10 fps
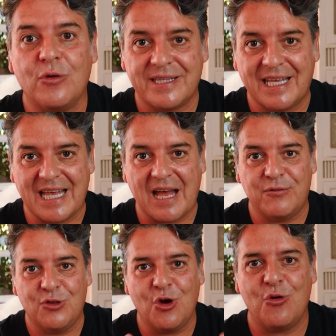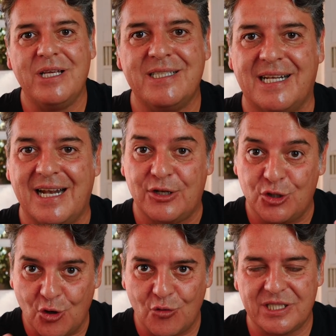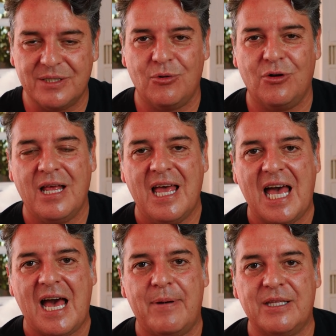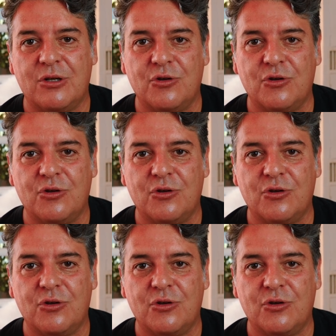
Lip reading: that have knowledge, are knowledgeable about the